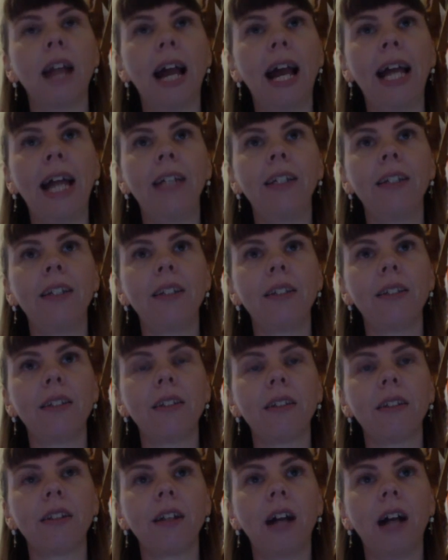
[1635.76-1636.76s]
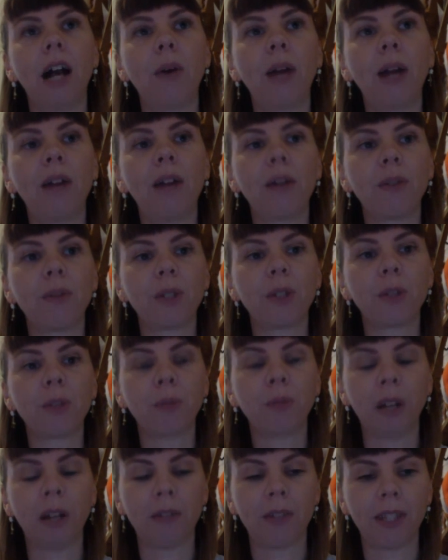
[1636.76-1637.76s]
And I would have to
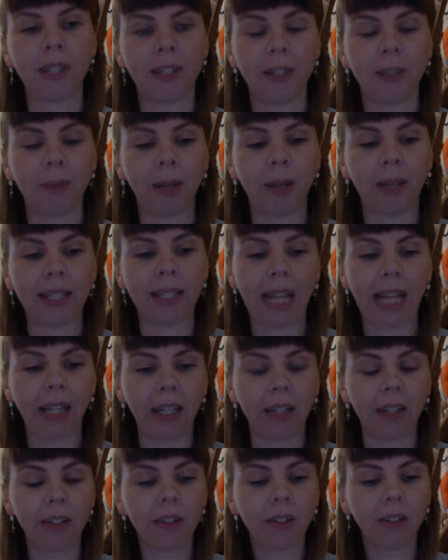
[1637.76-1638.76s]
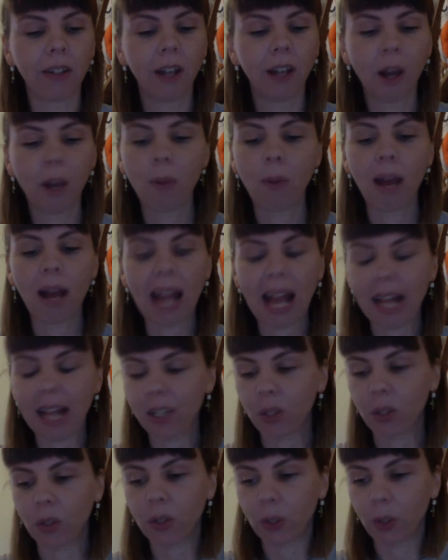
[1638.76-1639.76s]
just preface this by saying that my
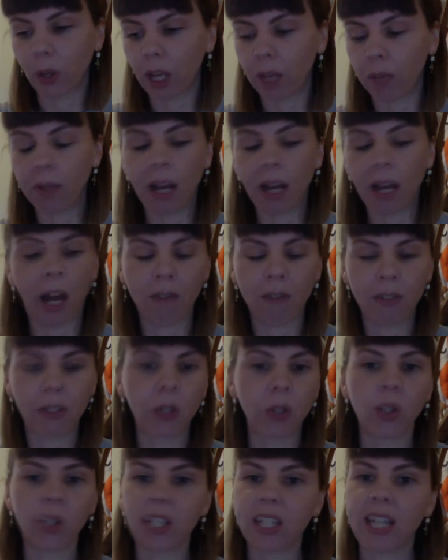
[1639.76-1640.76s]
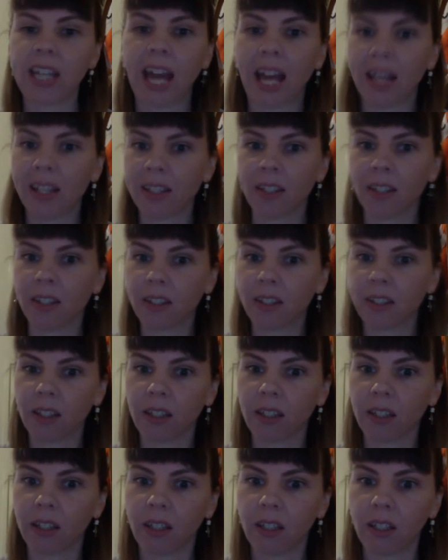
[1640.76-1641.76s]
answer is not going to be half as good as the answers
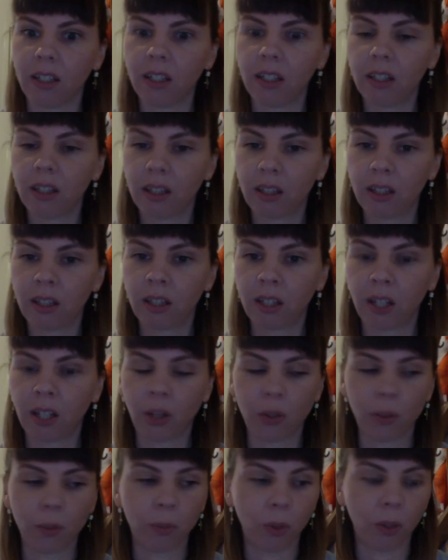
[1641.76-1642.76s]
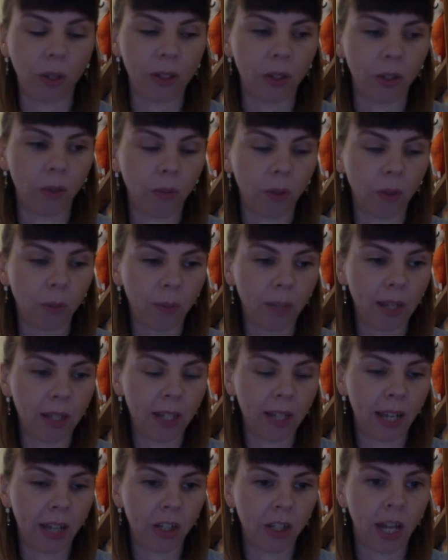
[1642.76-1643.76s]
that the girls and boys on
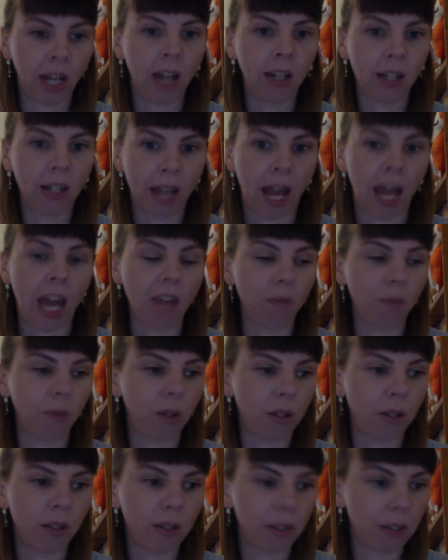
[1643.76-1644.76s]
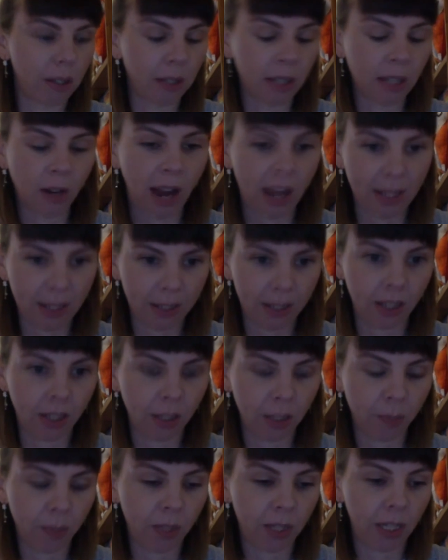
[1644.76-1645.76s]
PTA chat gave, because their answers to
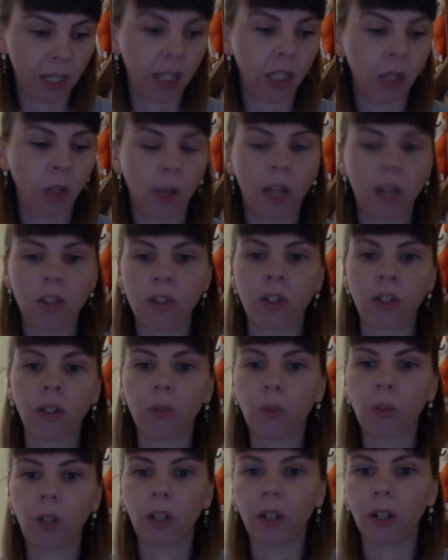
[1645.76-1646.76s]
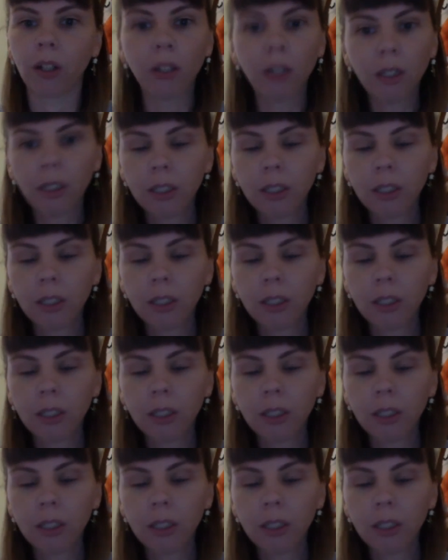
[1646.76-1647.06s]
this particular question were